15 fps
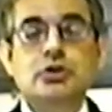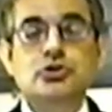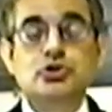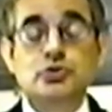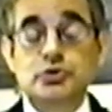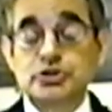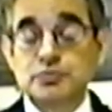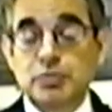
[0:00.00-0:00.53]

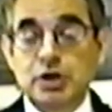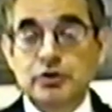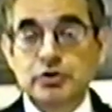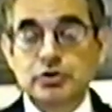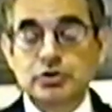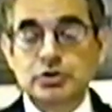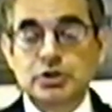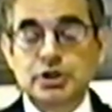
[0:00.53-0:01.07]
Jewish
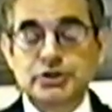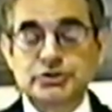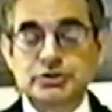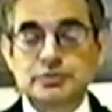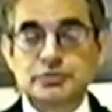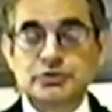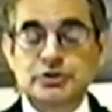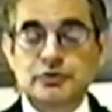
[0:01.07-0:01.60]
burial
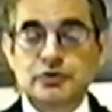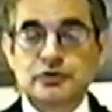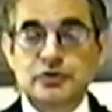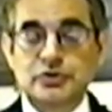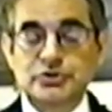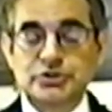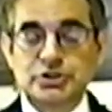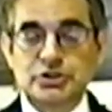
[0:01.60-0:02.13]
customs of the
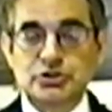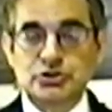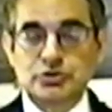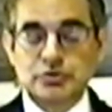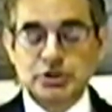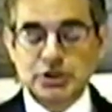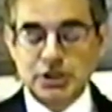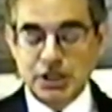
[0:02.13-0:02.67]
first
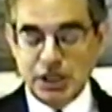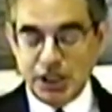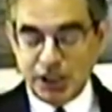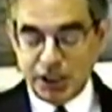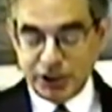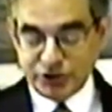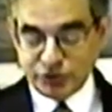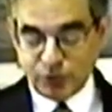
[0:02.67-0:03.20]
century,
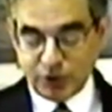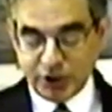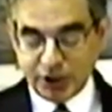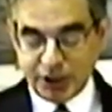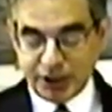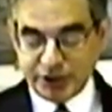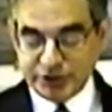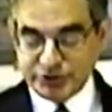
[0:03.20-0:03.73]
as
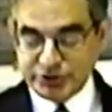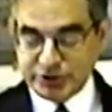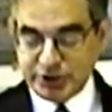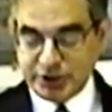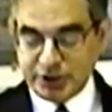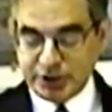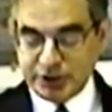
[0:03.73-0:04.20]
well as